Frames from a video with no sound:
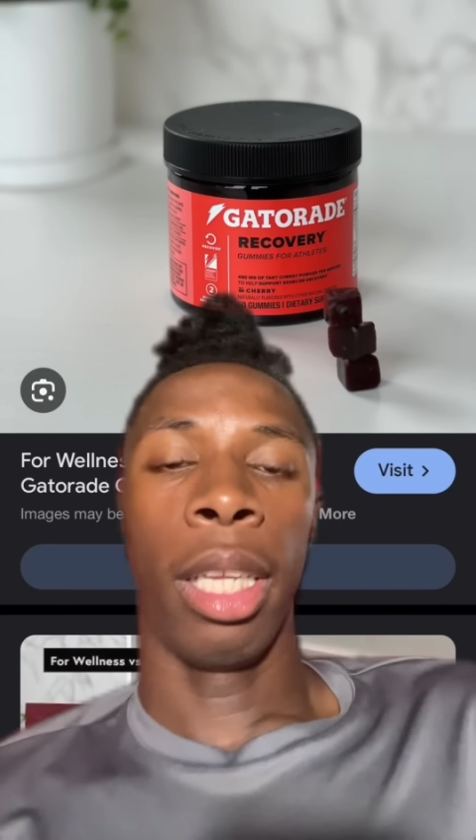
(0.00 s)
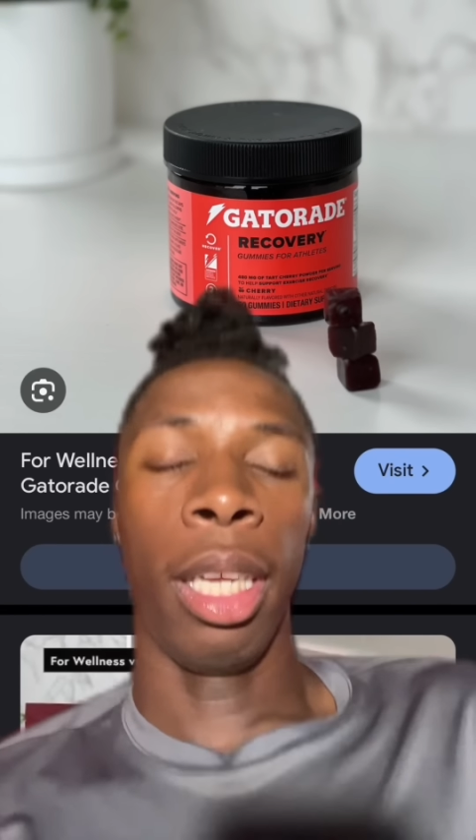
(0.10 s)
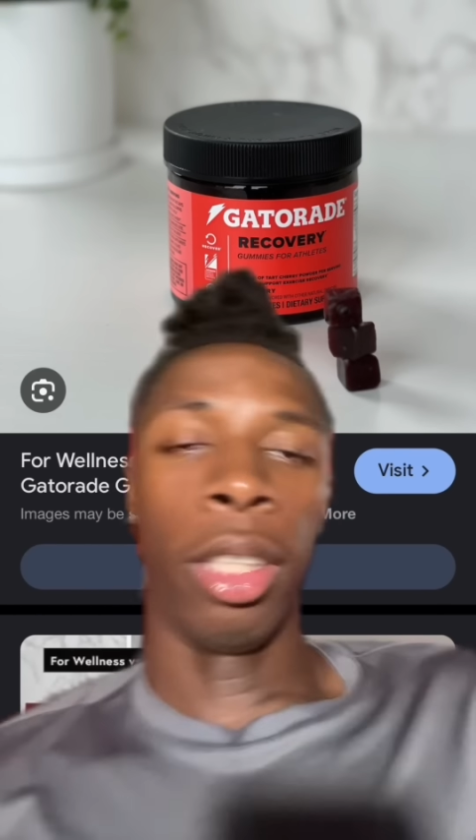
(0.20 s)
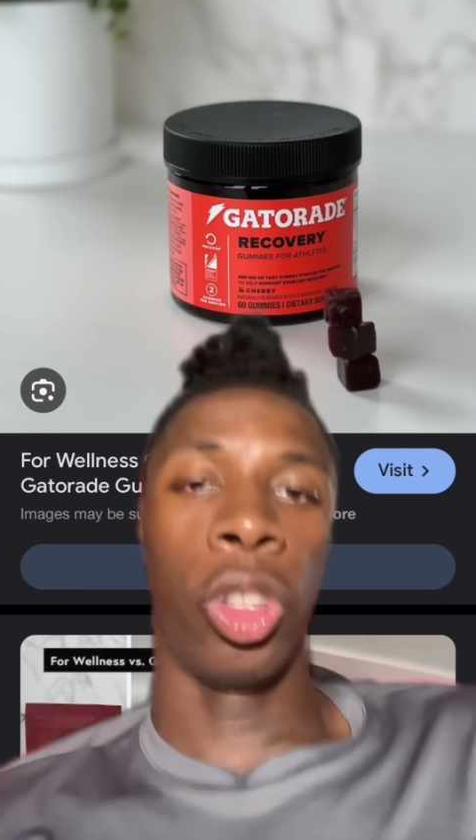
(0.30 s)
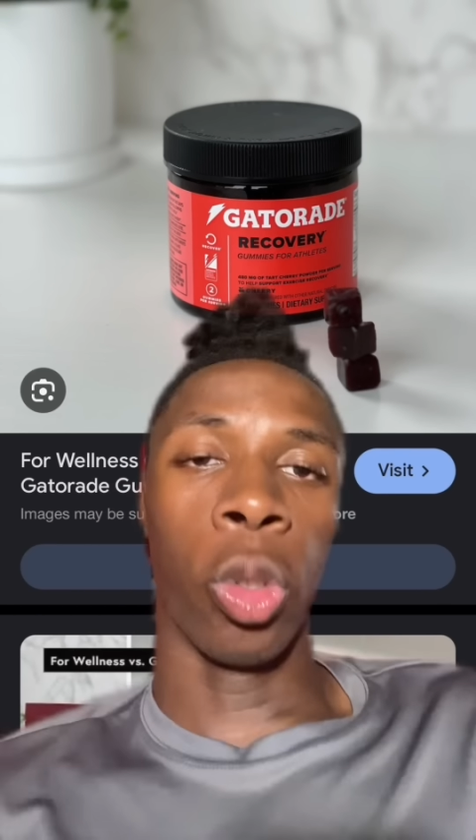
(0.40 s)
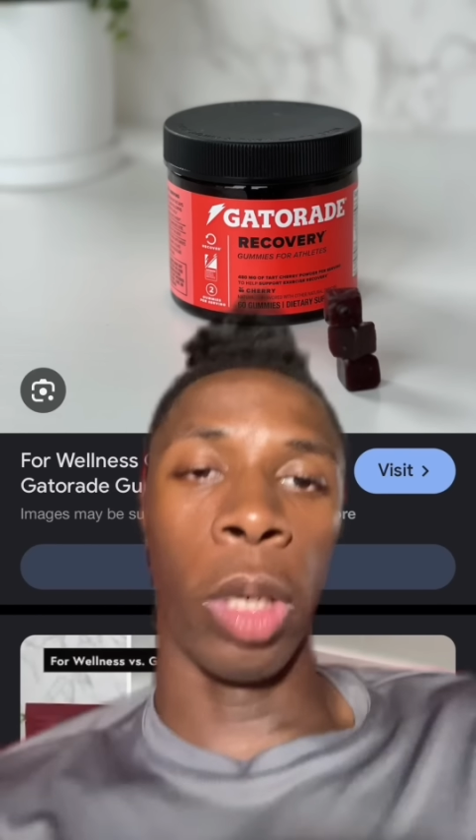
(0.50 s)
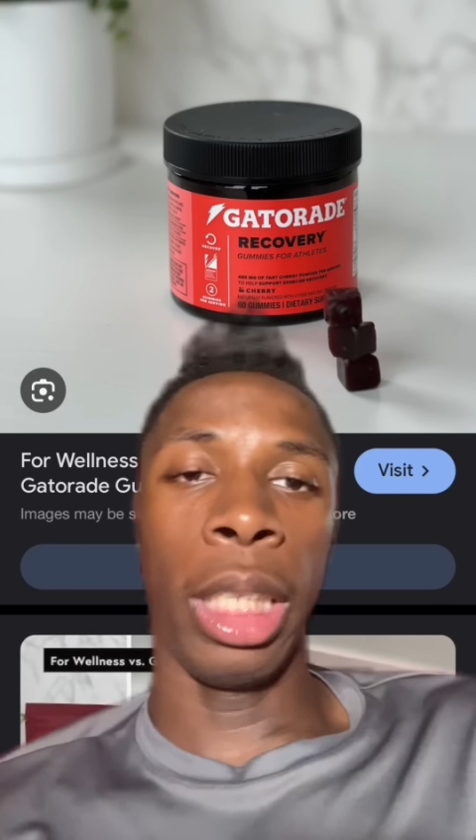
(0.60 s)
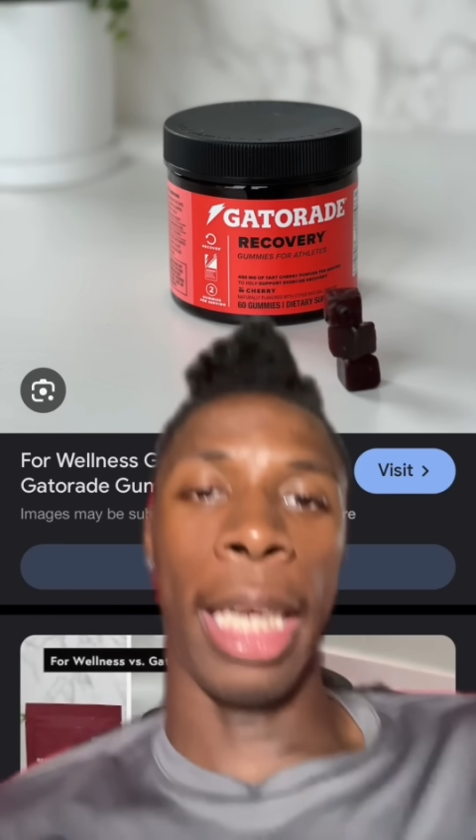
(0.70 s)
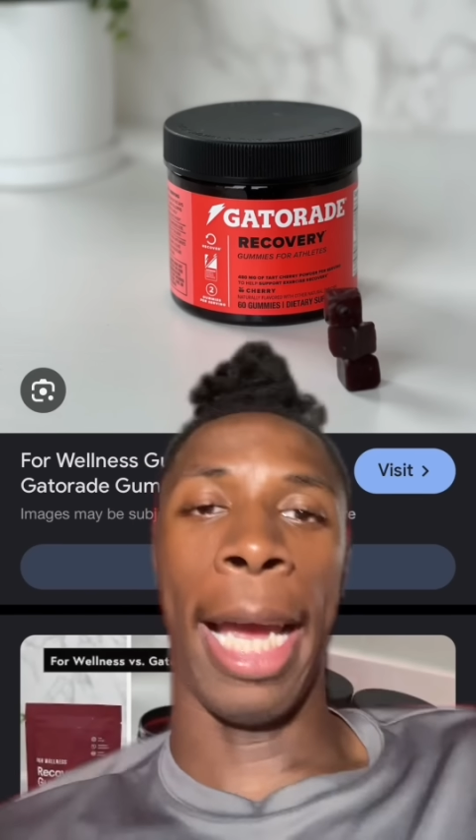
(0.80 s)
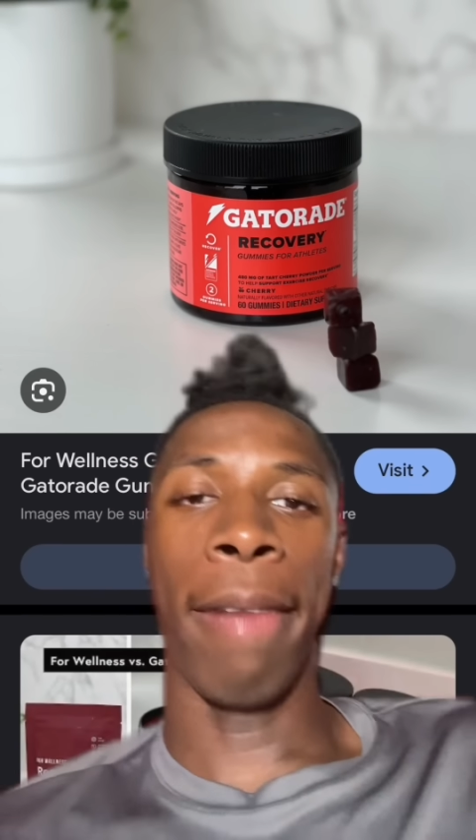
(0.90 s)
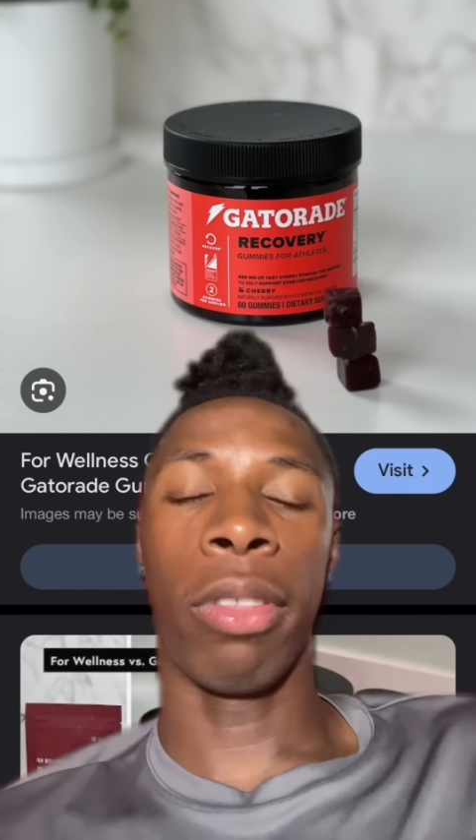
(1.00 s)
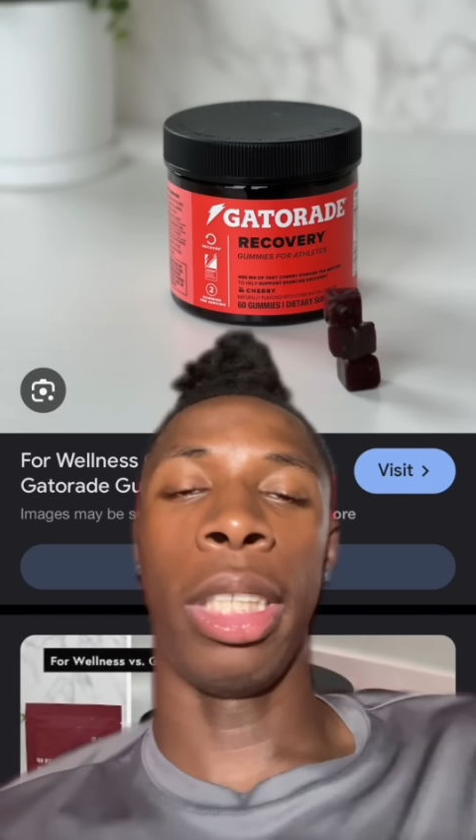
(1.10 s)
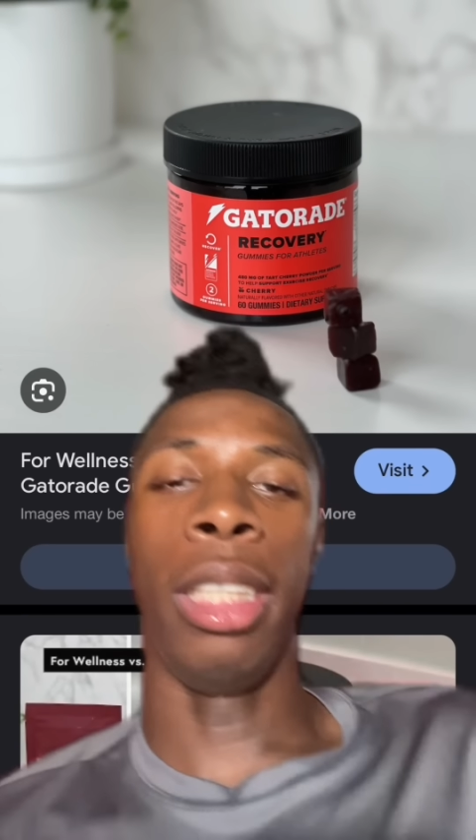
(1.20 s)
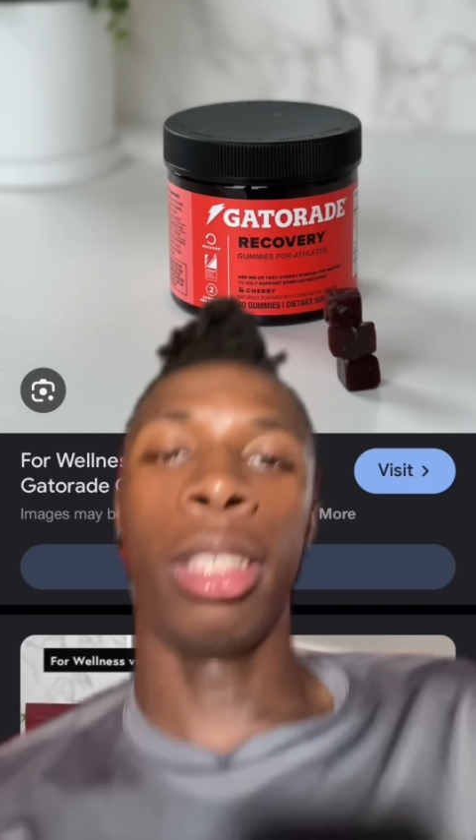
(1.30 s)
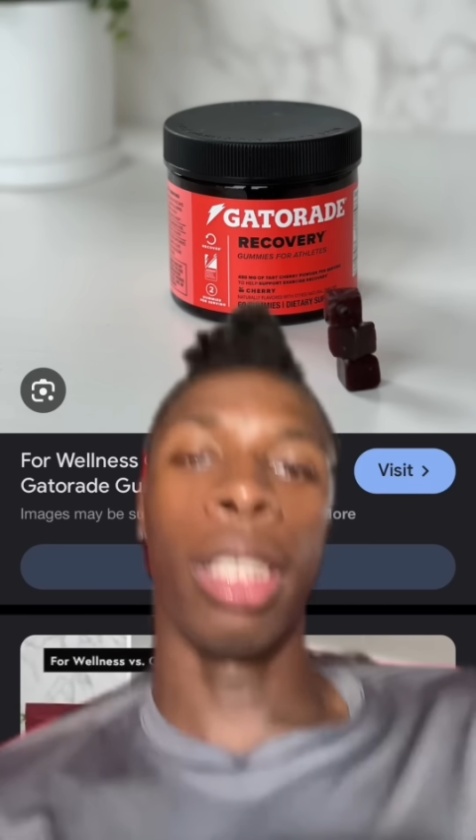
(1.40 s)
And shortly after,
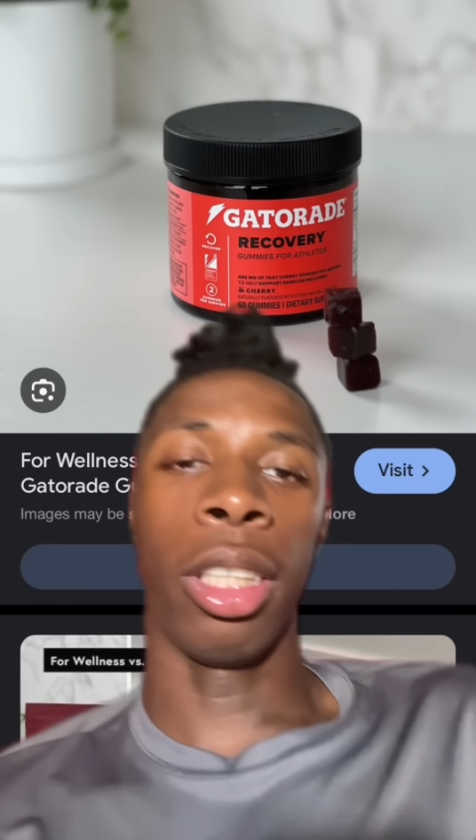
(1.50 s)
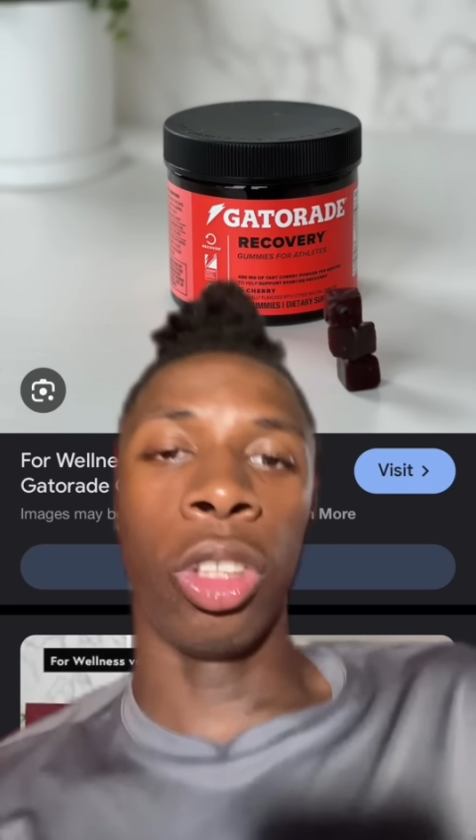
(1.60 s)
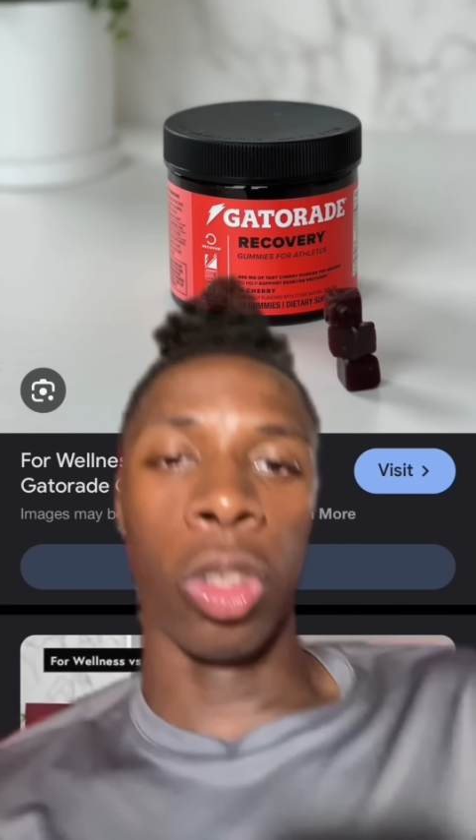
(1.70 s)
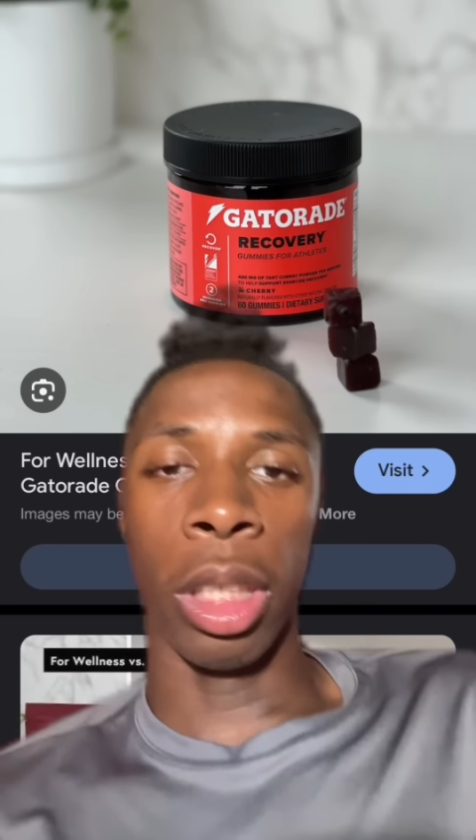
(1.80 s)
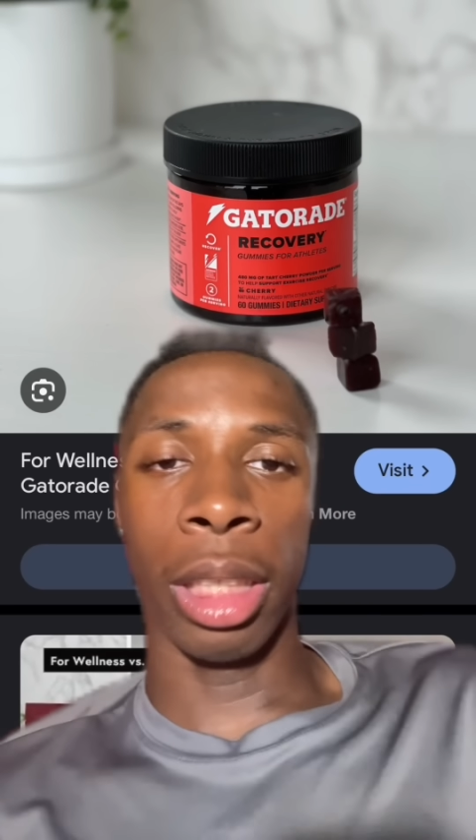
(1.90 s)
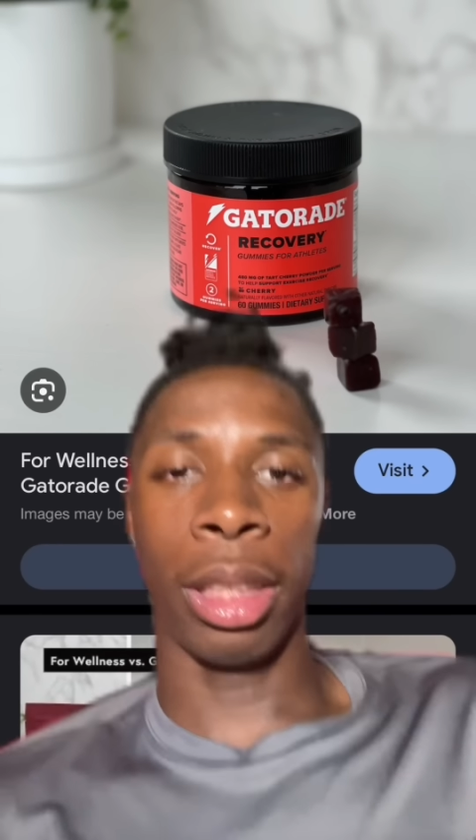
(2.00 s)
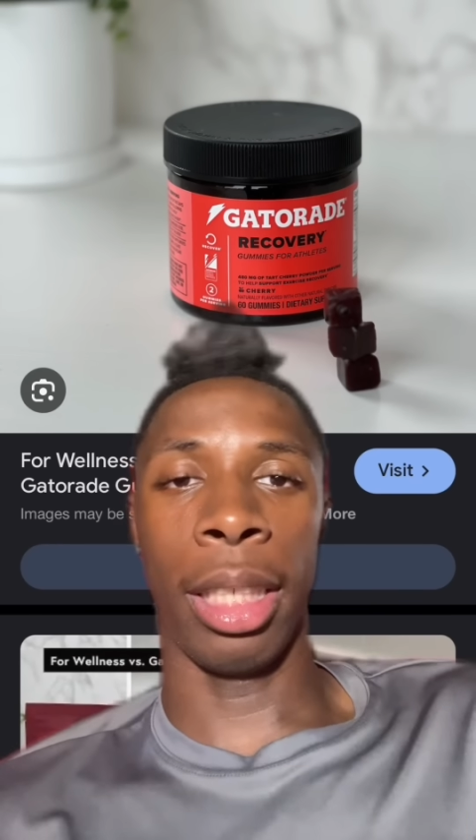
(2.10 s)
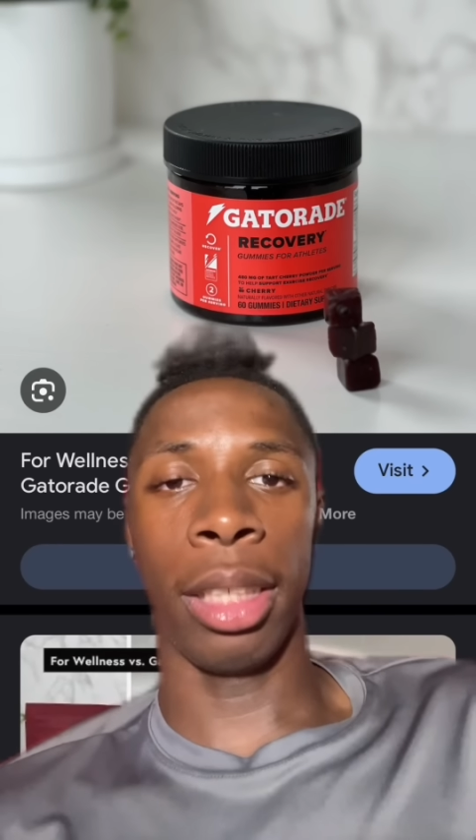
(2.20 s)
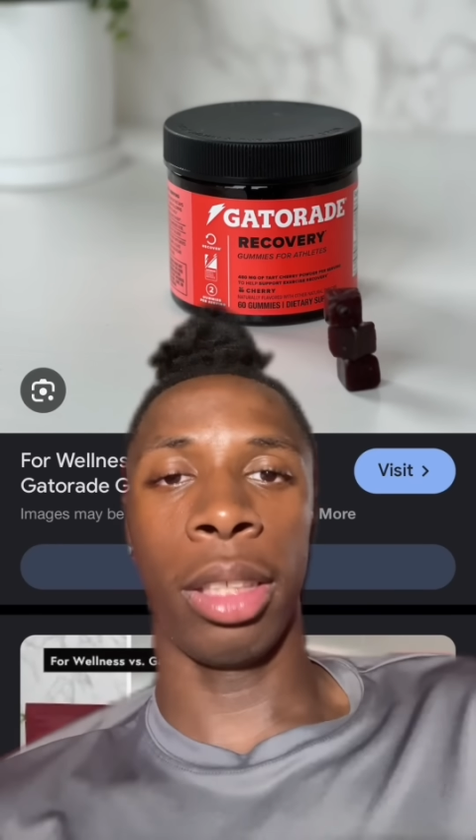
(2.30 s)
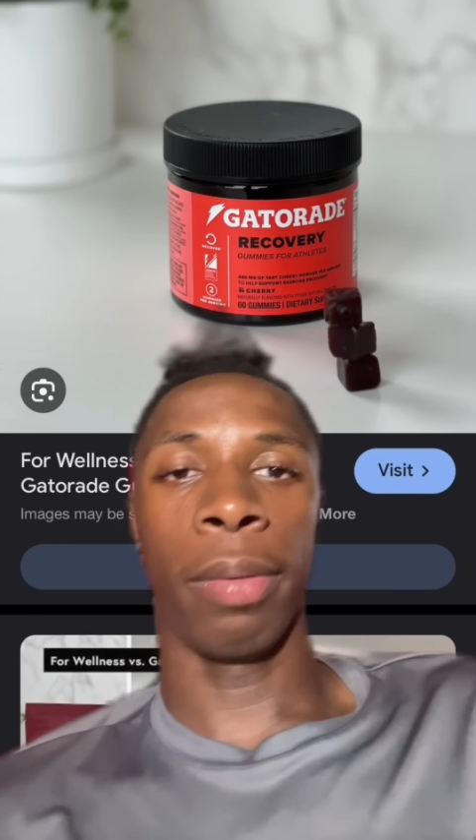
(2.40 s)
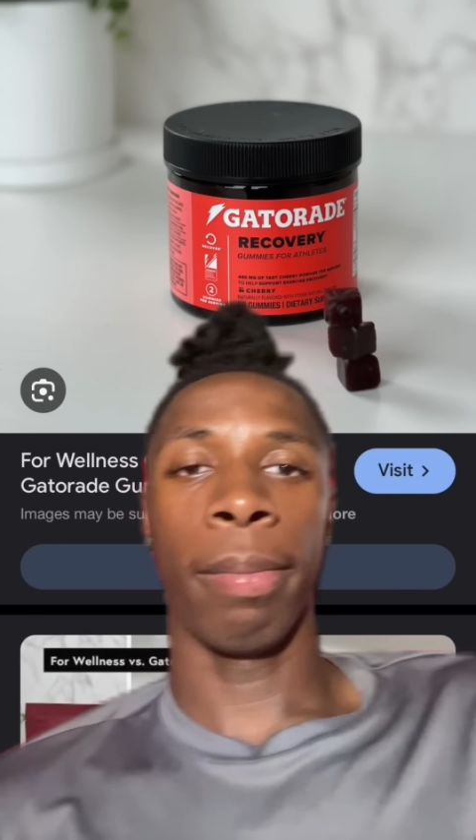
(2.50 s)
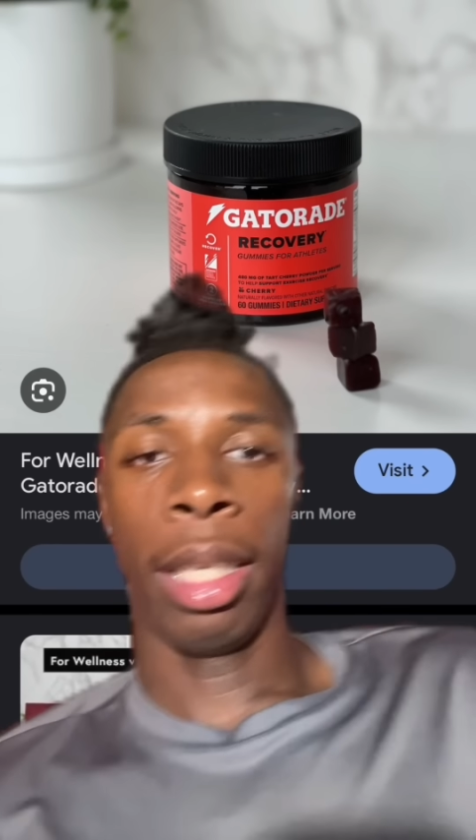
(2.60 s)
he took a drug test